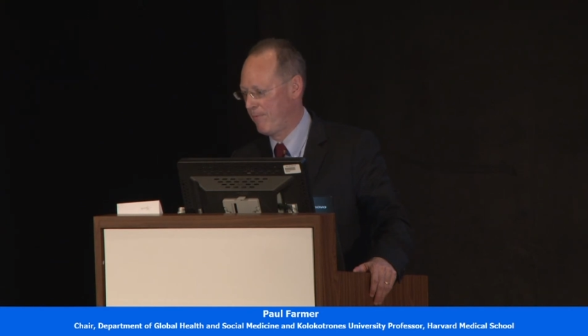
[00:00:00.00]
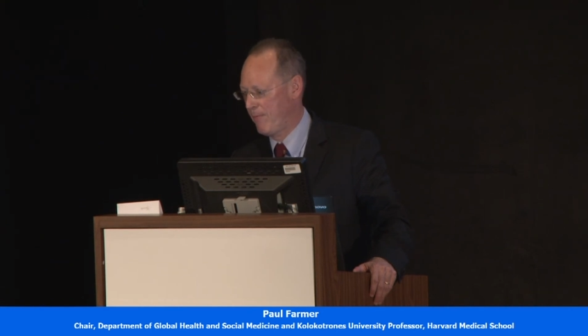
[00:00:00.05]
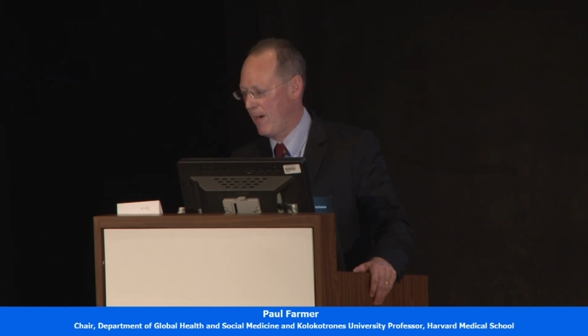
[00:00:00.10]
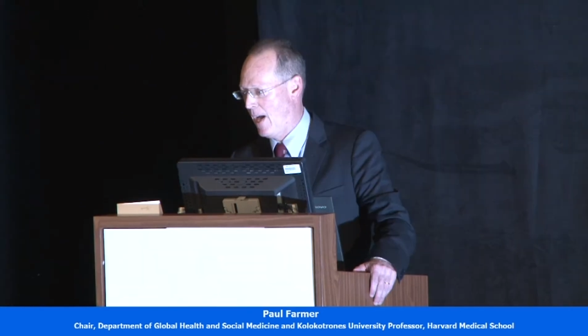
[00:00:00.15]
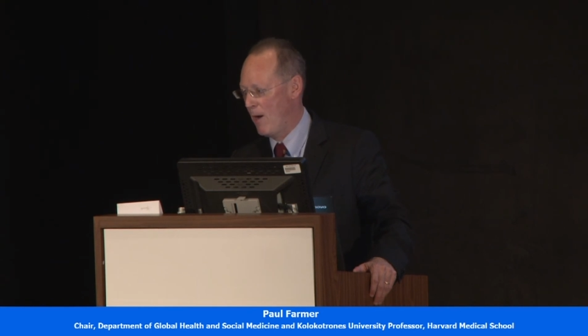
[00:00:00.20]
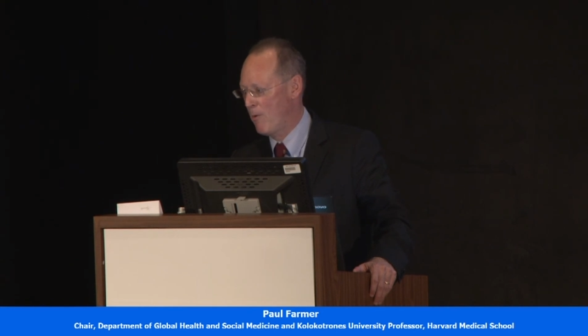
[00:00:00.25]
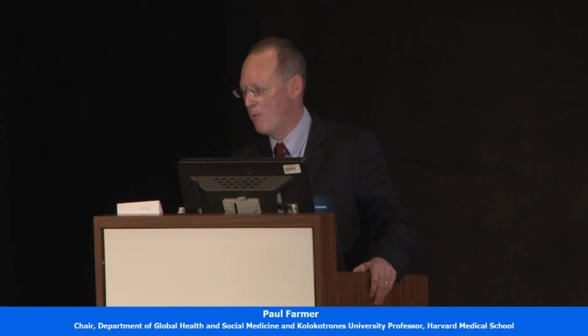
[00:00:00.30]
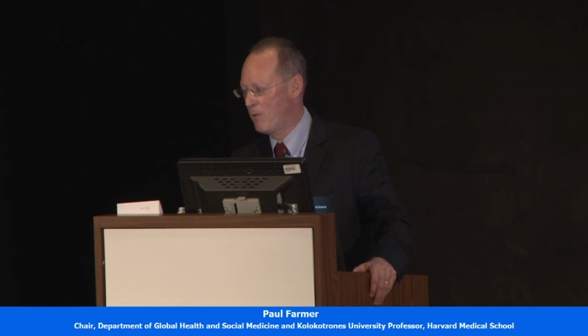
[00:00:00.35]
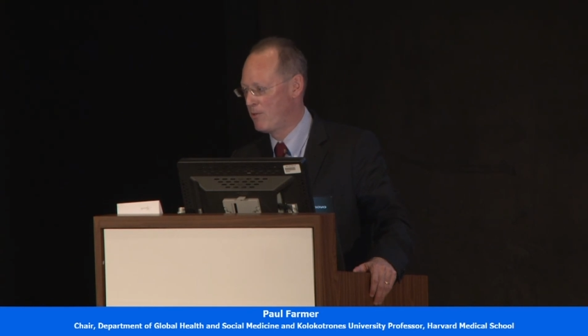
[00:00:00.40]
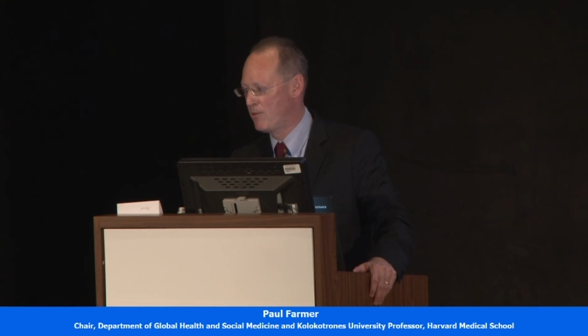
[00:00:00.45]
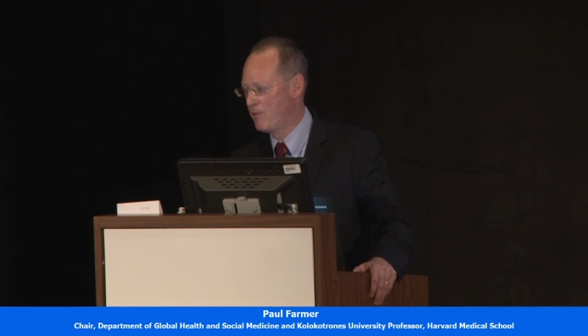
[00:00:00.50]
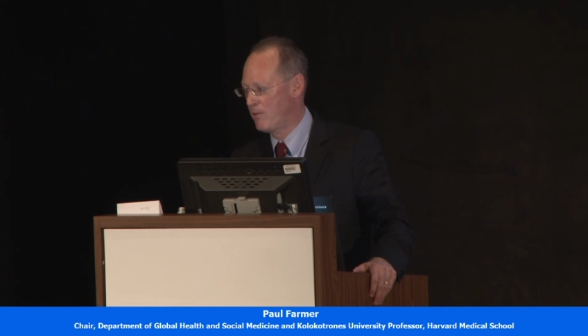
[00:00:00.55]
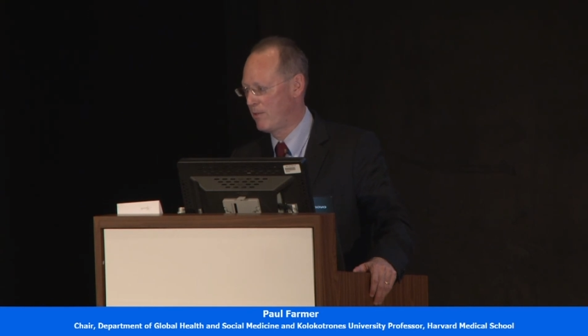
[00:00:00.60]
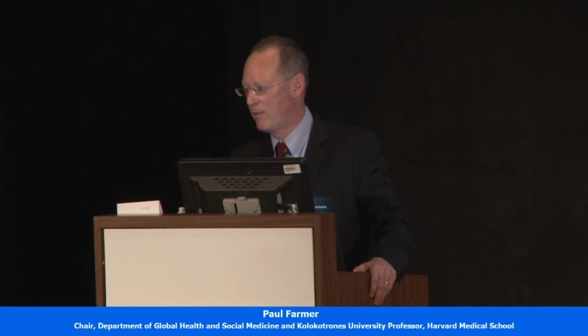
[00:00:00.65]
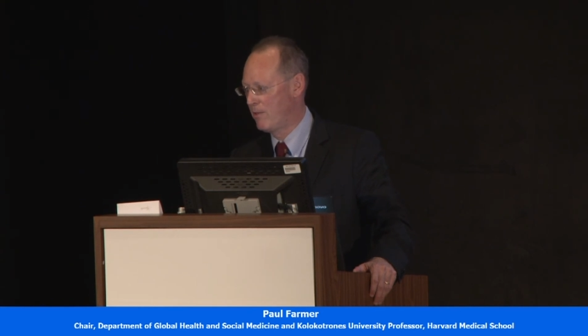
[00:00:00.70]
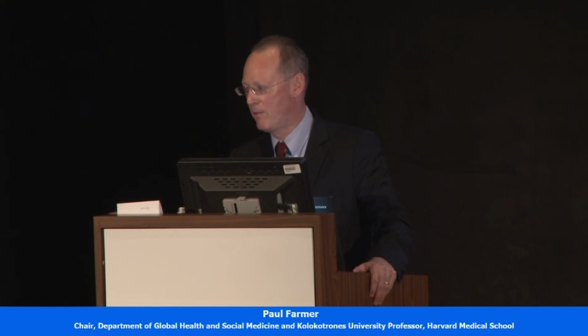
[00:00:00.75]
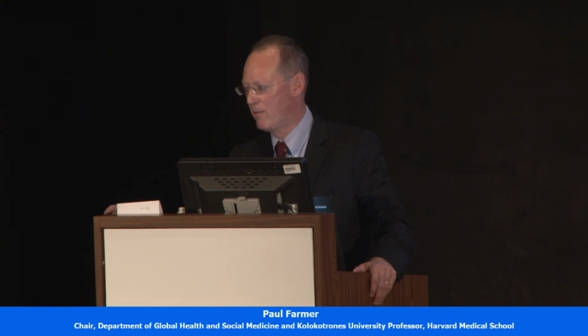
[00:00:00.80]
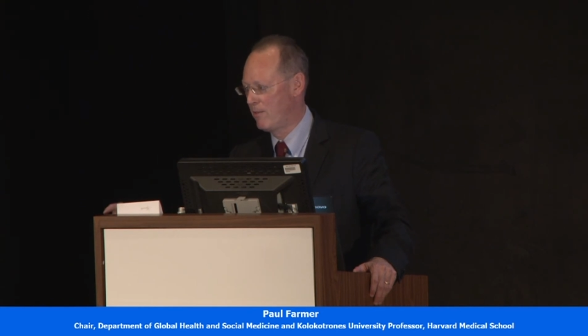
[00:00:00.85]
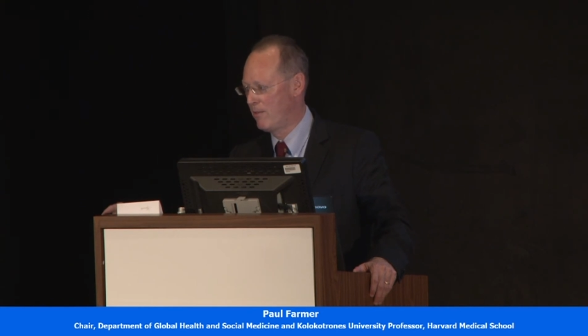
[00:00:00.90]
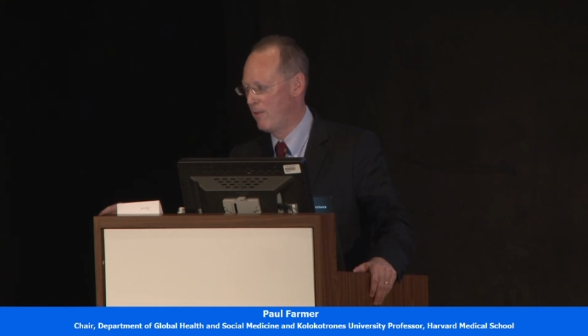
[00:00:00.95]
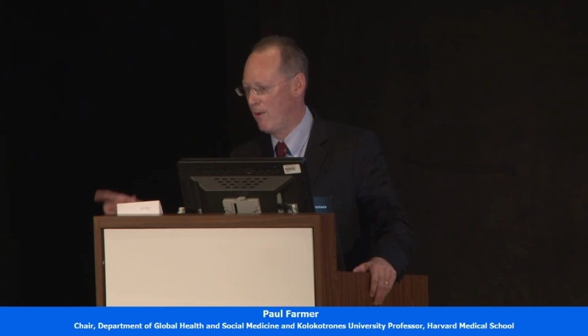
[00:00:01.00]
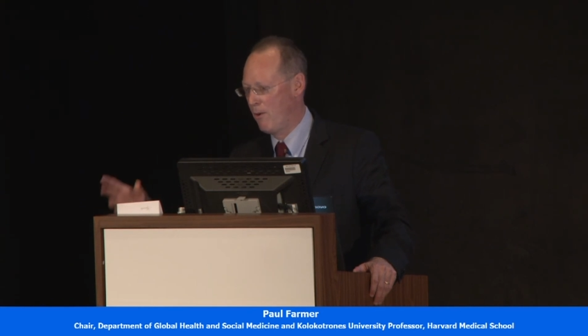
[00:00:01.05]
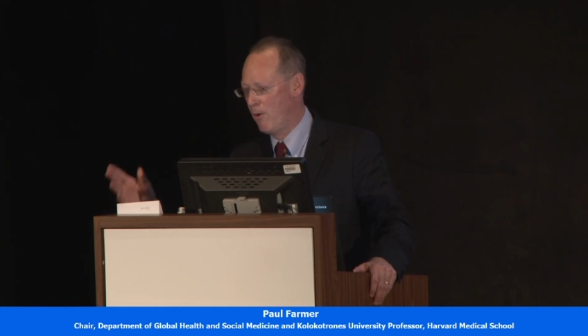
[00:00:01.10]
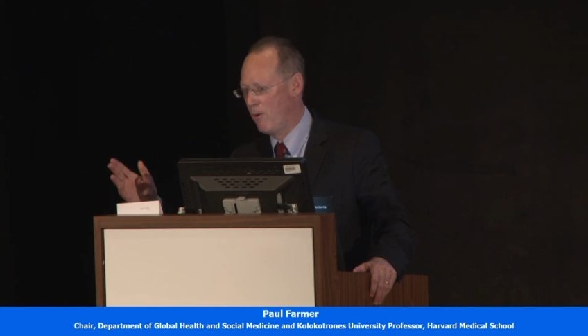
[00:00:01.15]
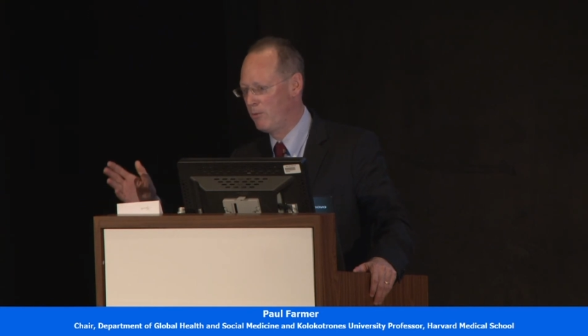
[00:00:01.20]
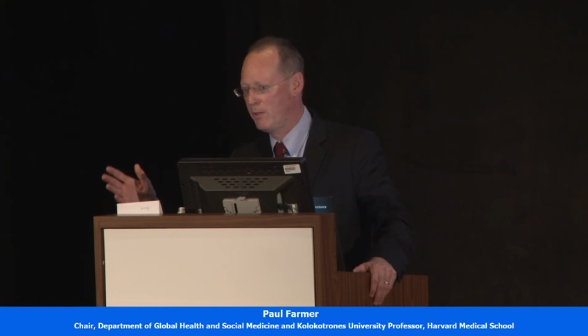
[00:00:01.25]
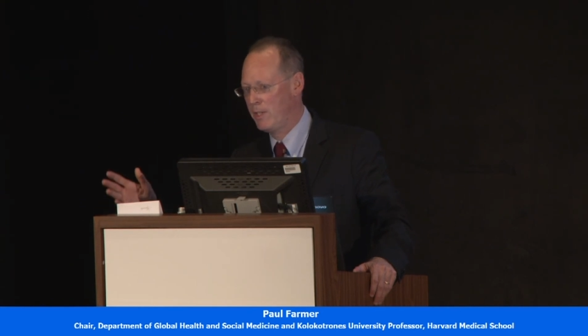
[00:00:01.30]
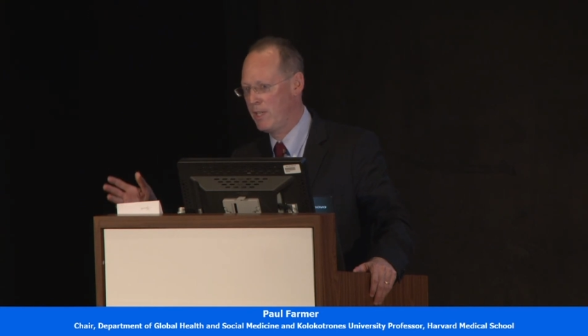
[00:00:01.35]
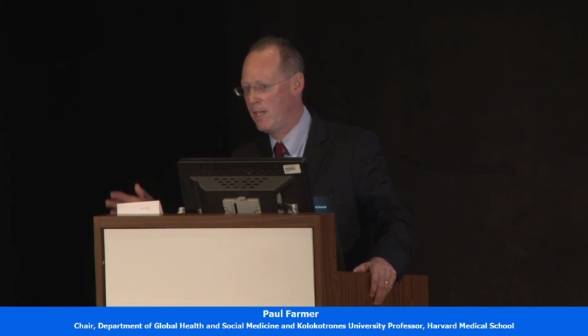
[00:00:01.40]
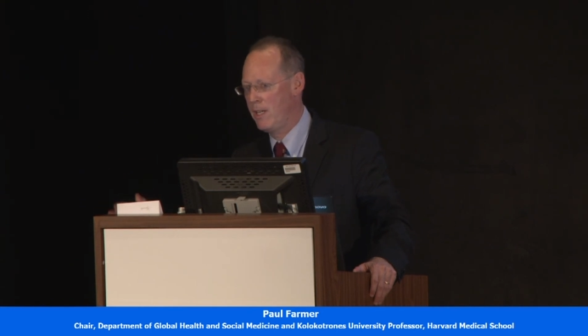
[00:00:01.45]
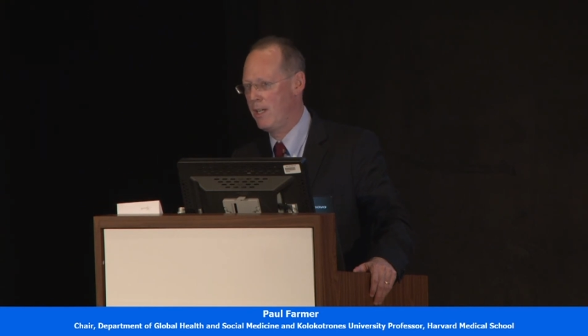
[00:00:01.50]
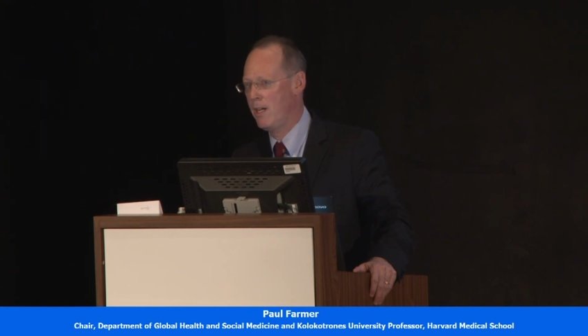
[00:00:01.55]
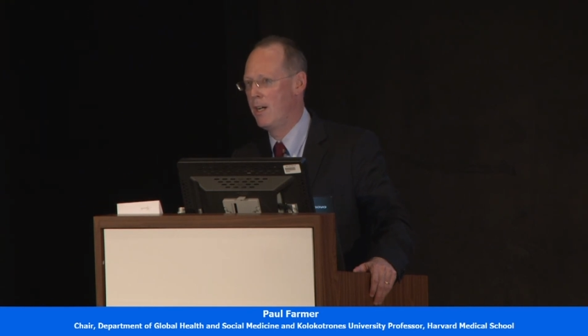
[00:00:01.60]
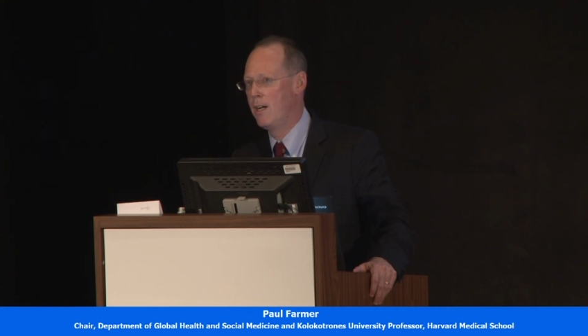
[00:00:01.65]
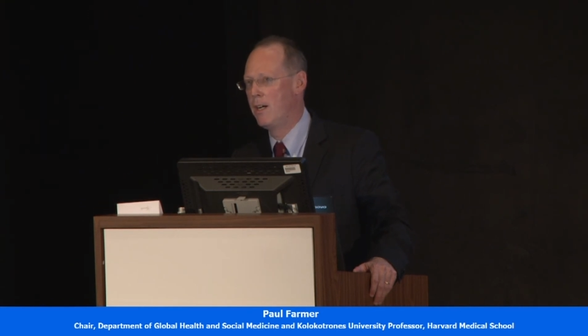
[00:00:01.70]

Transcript: I was only